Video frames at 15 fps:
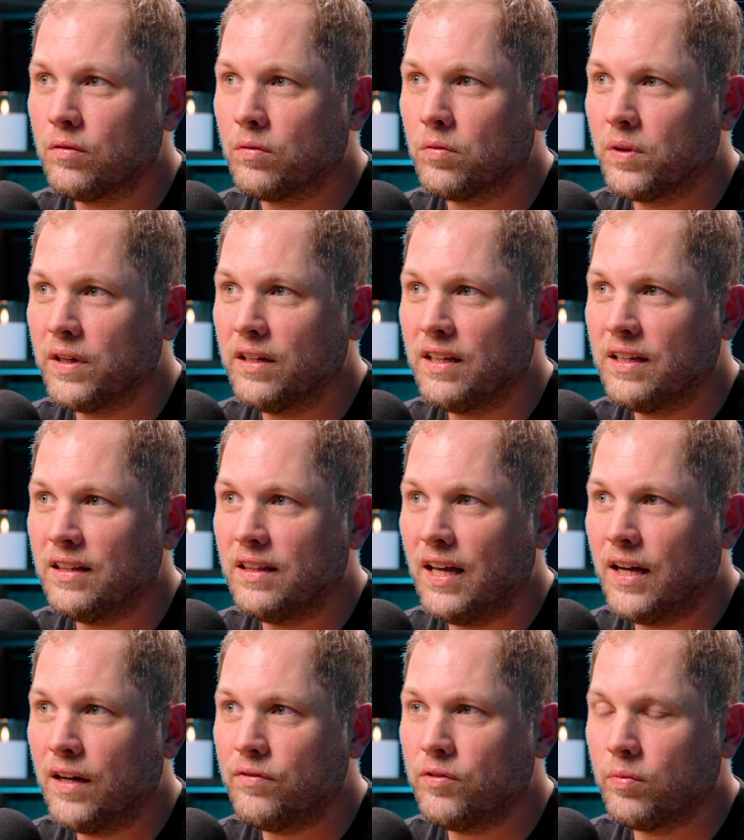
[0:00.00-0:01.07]
really
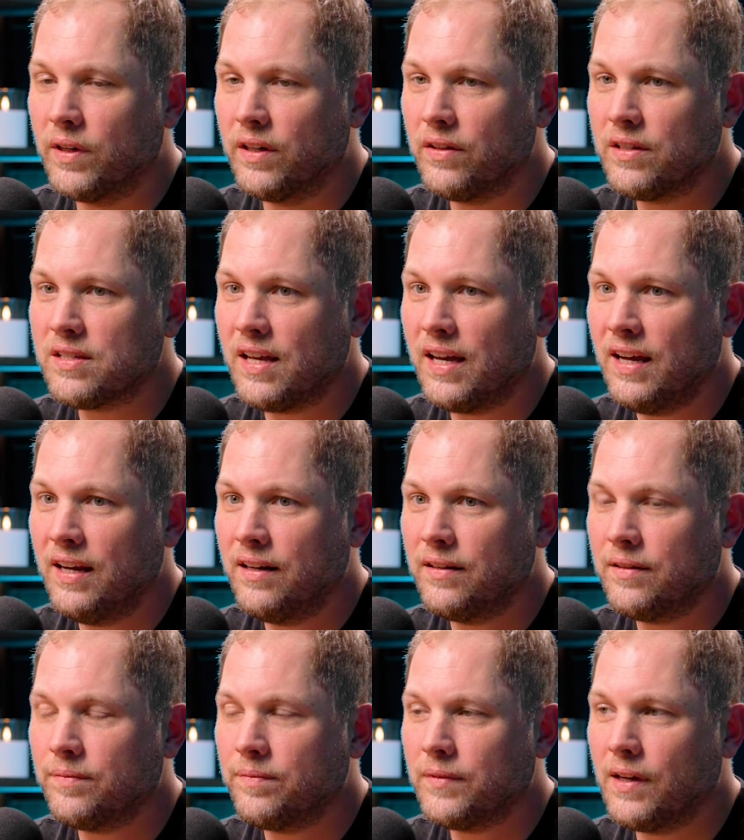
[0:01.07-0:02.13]
loved real estate
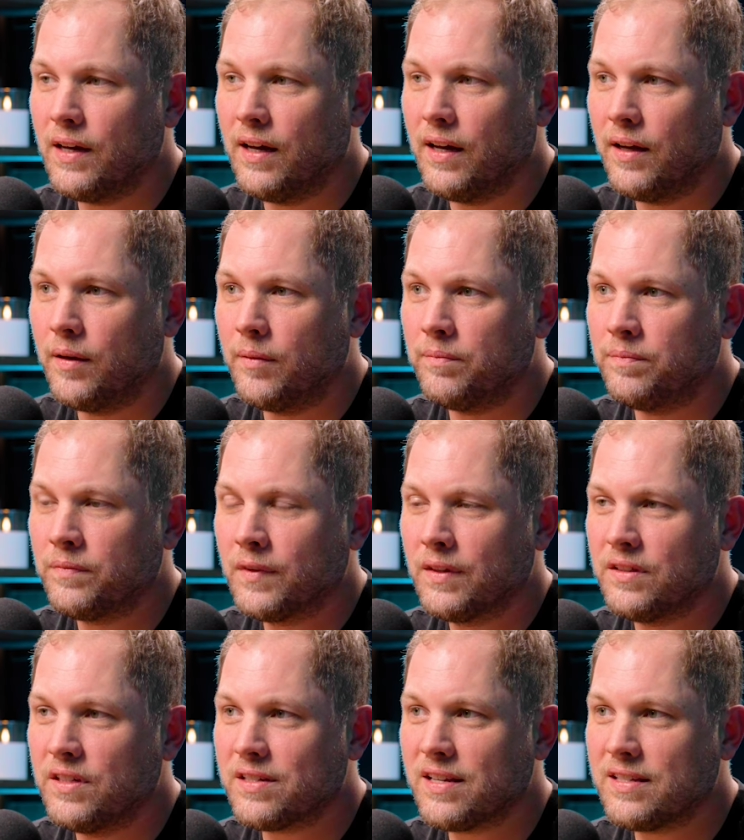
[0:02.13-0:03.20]
um,
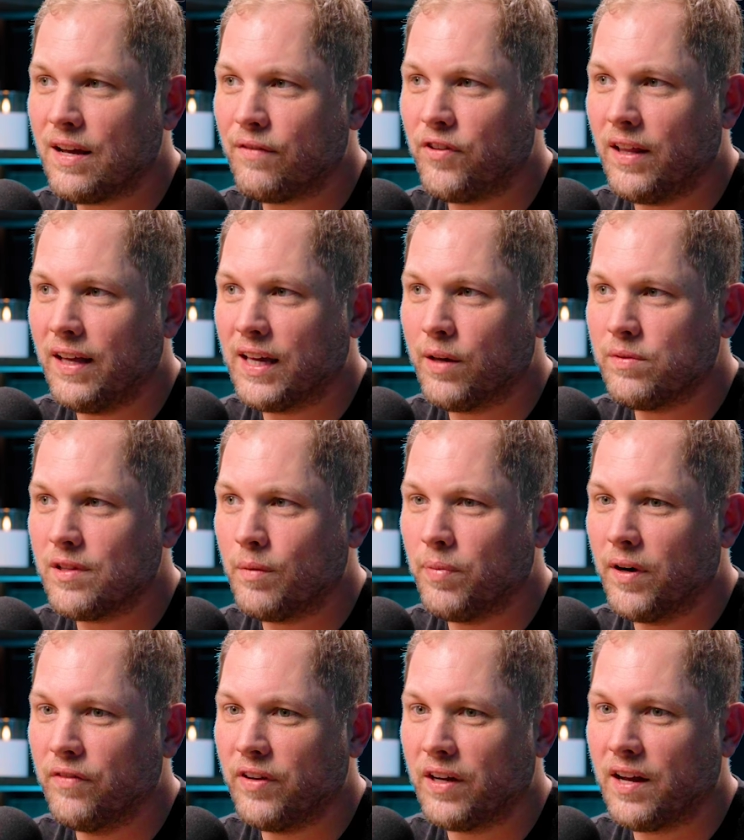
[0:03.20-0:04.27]
just because I felt like it was the
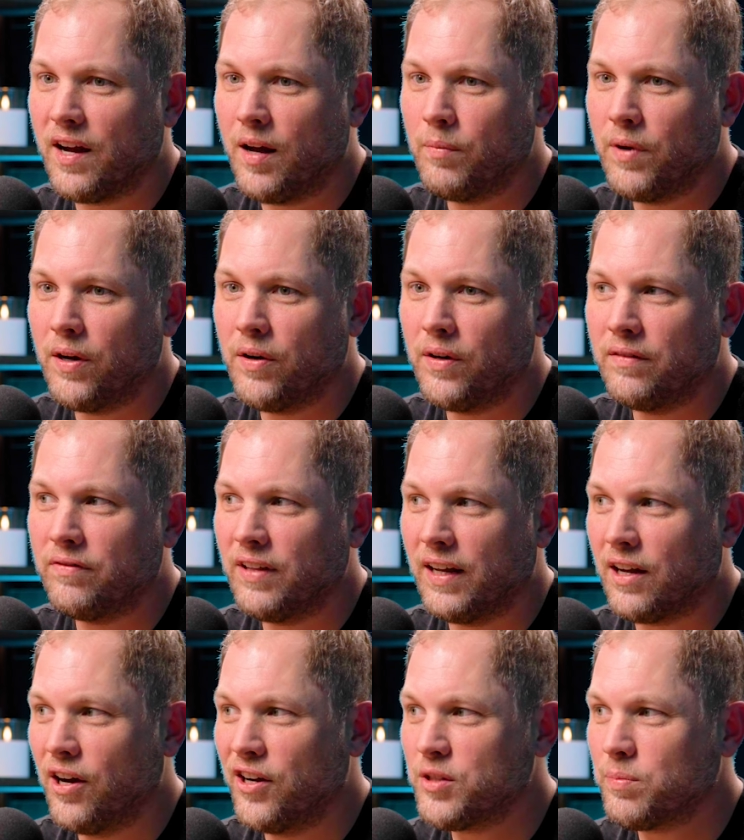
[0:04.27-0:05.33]
perfect combo of
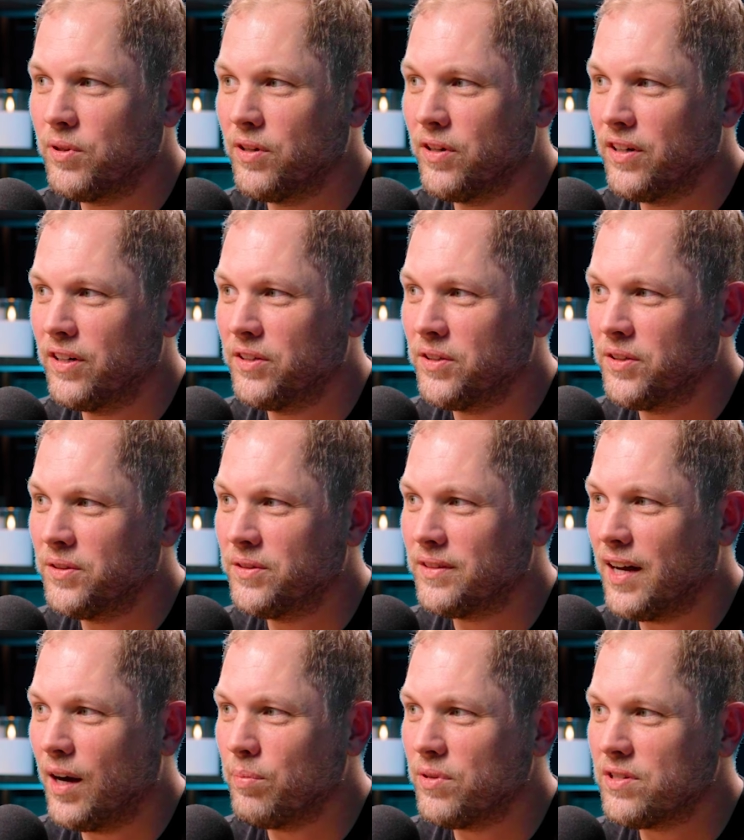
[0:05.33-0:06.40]
like entrepreneurial
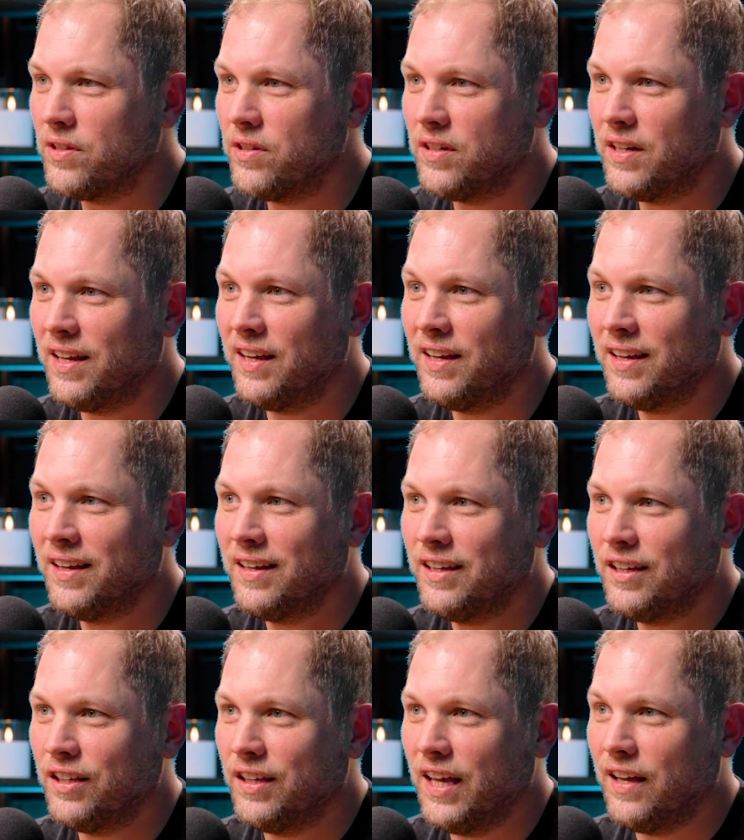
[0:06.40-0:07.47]
yeah. opportunity,
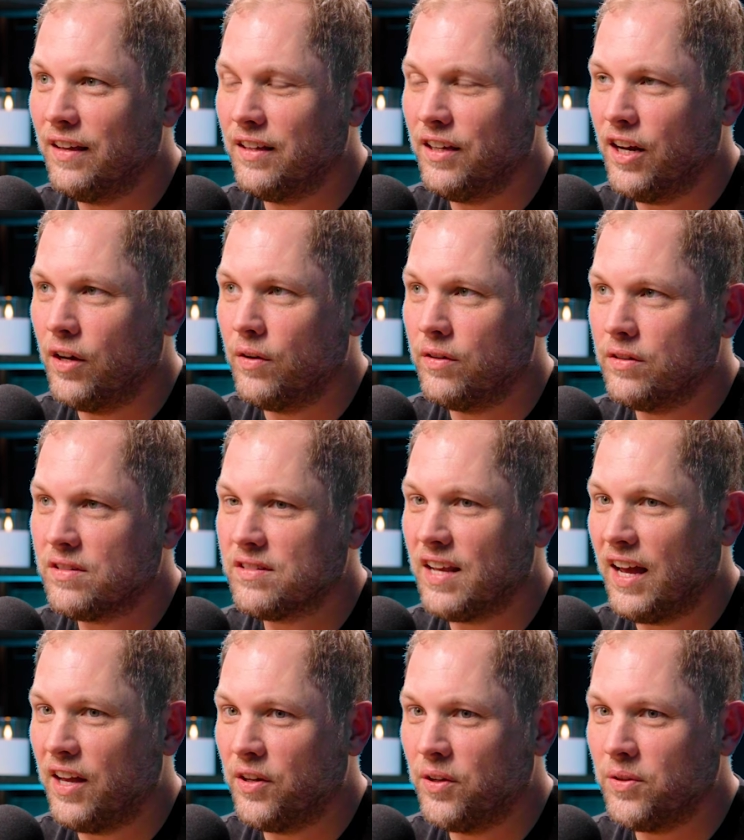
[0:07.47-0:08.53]
yeah. It, you know,
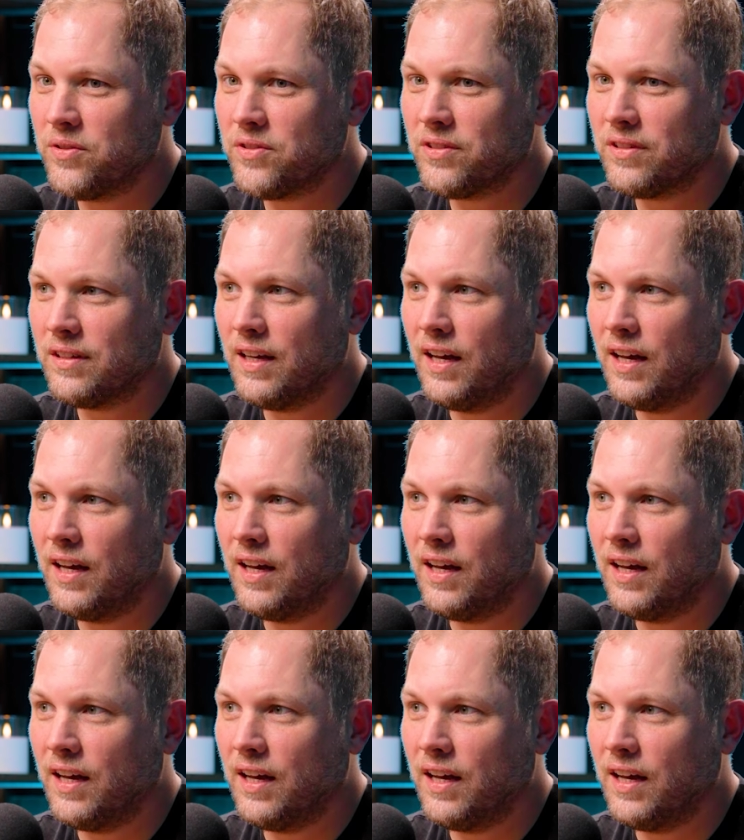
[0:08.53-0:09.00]
sales.